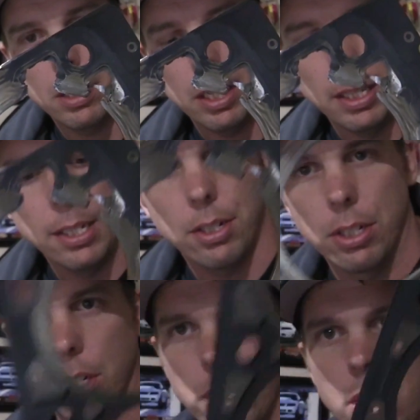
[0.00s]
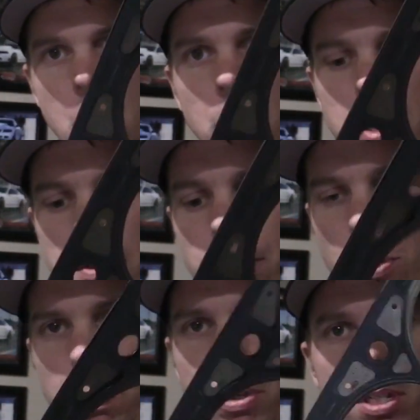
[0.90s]
and these are just stock
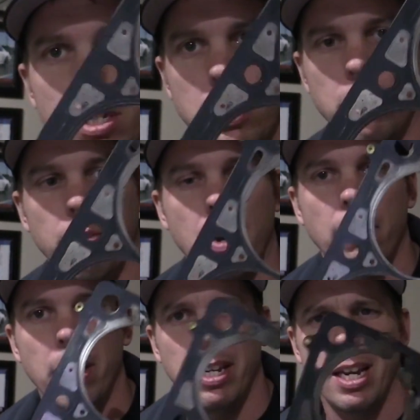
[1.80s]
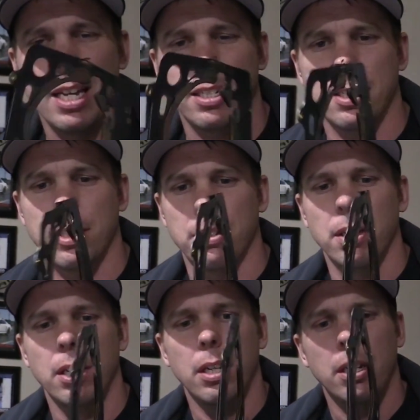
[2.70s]
4.62 valve head gaskets. They're
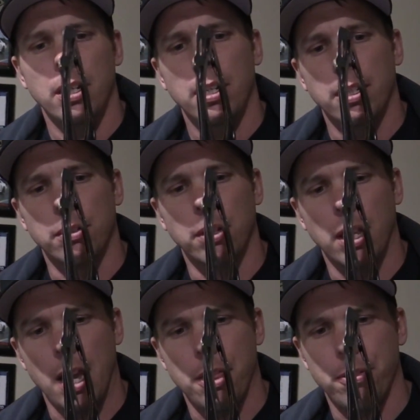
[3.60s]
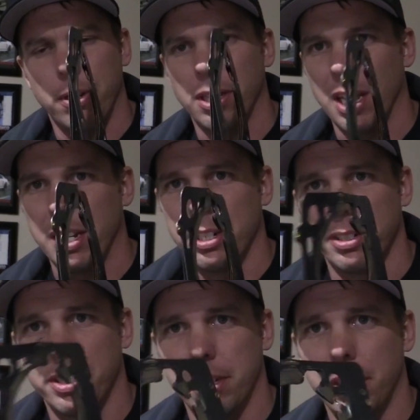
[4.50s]
only like 3
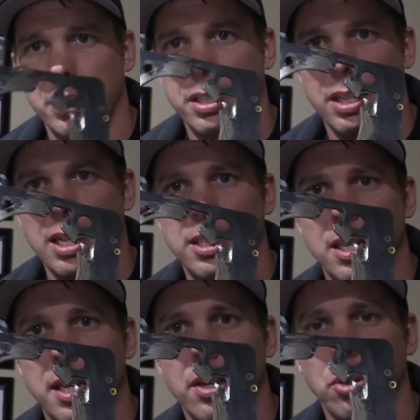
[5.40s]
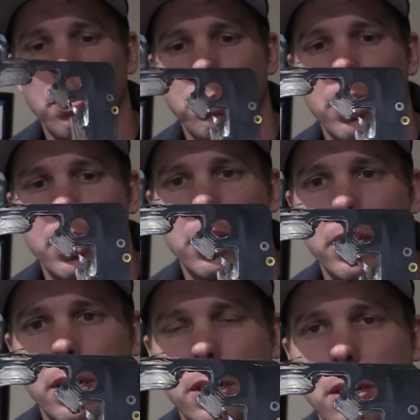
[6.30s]
layers. I'd say they held up pretty
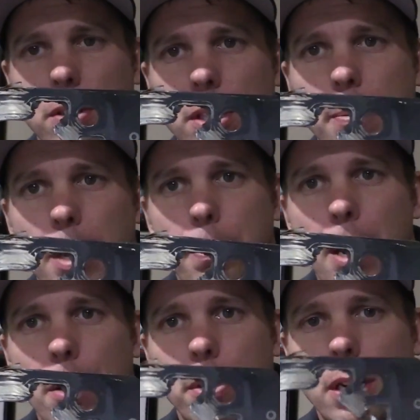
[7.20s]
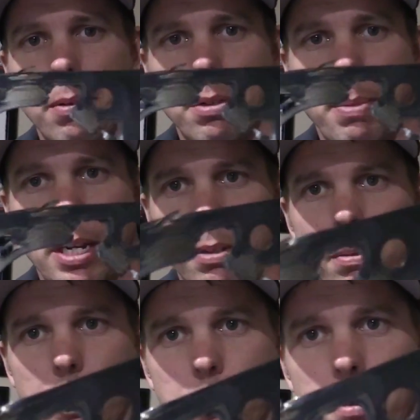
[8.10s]
good considering the amount of power that I was making
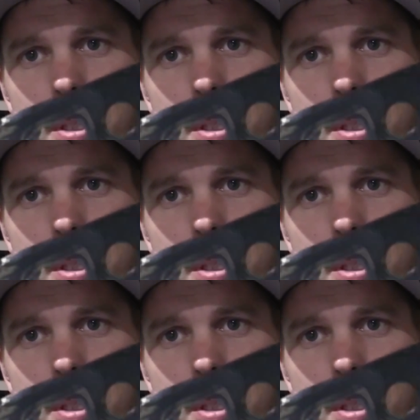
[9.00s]
with them.